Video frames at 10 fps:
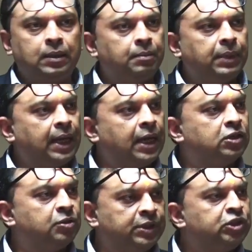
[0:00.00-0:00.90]
began
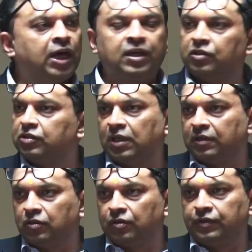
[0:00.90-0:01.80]
to be challenged.
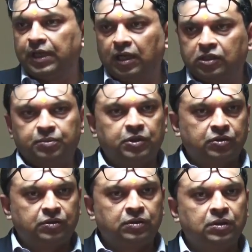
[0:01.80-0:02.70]
And sort of the
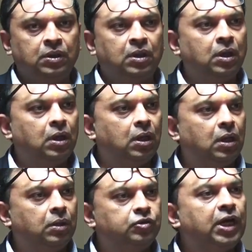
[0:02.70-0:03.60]
ultimate
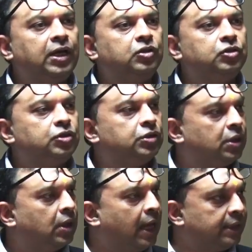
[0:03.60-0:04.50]
challenge
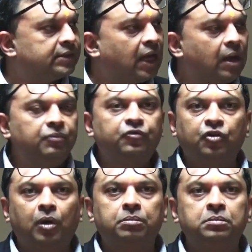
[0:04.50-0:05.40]
has come
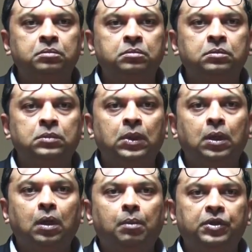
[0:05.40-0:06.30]
from
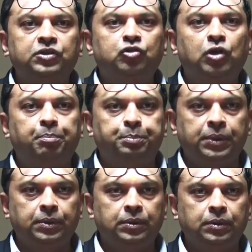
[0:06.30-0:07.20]
Mr. Trump,
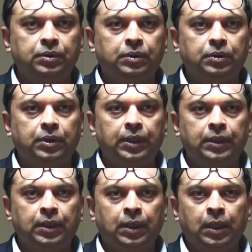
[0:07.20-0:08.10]
right?
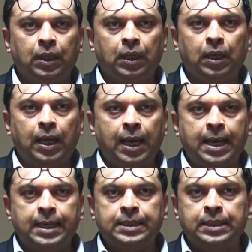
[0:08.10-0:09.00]

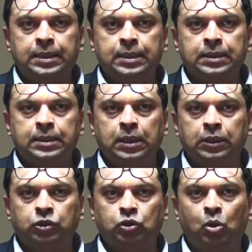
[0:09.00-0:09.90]
And
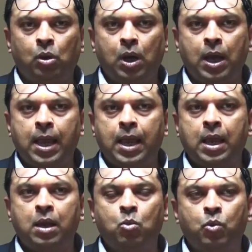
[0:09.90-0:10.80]
so
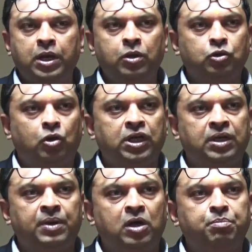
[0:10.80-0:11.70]
when you're talking
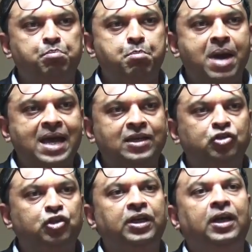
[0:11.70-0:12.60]
about
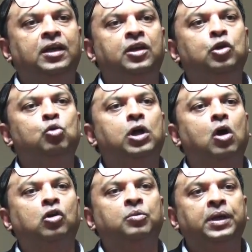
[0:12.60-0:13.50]
managing in a new
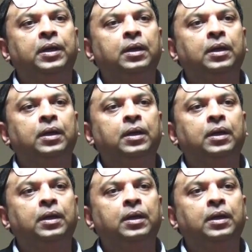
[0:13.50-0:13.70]
economy,